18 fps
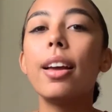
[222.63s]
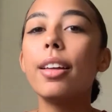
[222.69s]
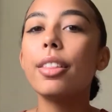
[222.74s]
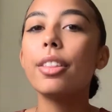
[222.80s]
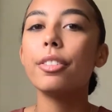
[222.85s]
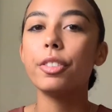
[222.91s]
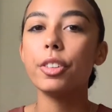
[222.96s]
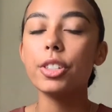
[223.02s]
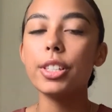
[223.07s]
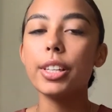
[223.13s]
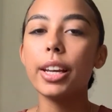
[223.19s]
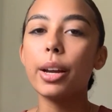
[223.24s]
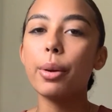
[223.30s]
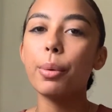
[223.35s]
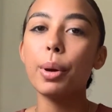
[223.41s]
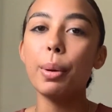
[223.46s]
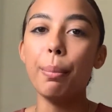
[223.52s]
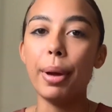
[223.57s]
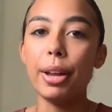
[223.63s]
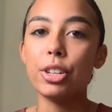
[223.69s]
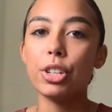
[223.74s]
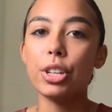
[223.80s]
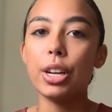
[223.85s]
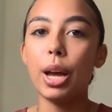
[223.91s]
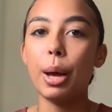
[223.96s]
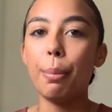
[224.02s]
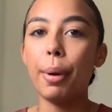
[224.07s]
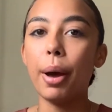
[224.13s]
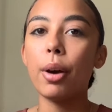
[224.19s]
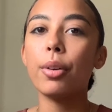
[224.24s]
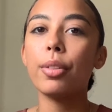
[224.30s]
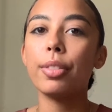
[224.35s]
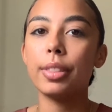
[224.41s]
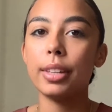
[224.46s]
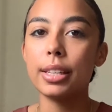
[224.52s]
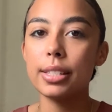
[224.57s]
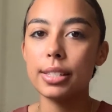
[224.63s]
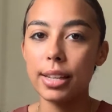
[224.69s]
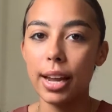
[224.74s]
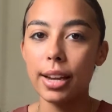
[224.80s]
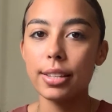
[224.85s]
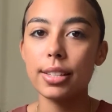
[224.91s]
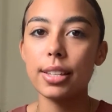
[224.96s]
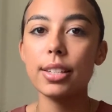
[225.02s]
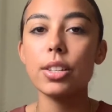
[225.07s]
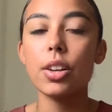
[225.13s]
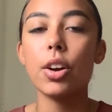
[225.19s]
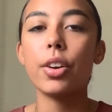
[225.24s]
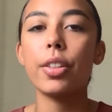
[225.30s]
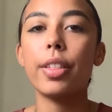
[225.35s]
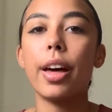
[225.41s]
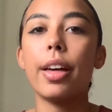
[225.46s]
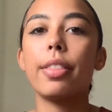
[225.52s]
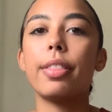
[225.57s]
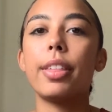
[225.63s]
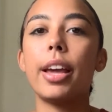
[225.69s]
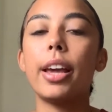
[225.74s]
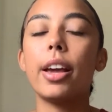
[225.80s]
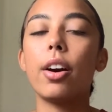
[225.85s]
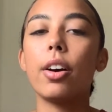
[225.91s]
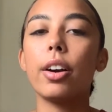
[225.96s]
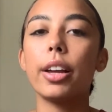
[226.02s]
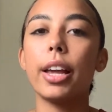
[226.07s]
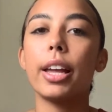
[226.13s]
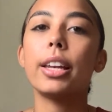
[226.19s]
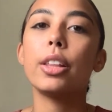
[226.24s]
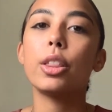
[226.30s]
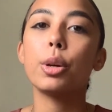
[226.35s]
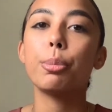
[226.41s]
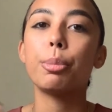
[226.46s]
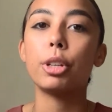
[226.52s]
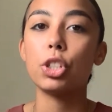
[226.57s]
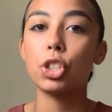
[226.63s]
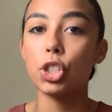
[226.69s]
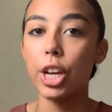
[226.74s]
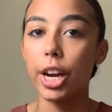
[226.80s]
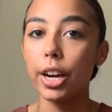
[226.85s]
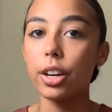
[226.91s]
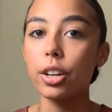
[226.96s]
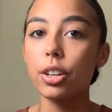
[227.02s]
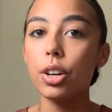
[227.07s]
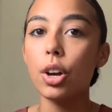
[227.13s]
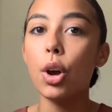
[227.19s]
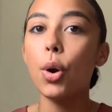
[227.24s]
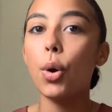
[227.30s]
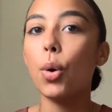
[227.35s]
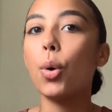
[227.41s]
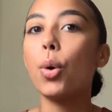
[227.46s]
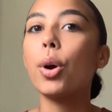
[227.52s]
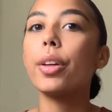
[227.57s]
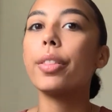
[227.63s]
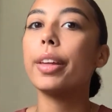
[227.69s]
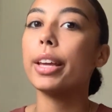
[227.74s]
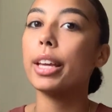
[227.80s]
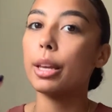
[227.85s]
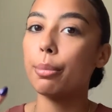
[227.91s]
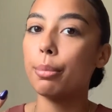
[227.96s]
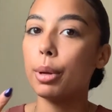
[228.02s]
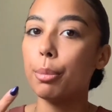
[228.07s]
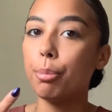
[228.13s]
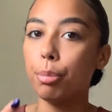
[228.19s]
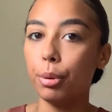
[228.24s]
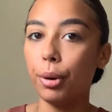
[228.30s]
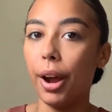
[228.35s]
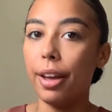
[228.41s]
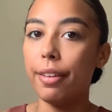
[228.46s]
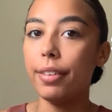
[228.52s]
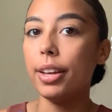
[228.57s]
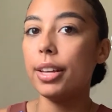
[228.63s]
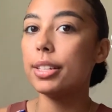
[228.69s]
The first thing I want to mention about these taxis are that they can either be shared or they can be private.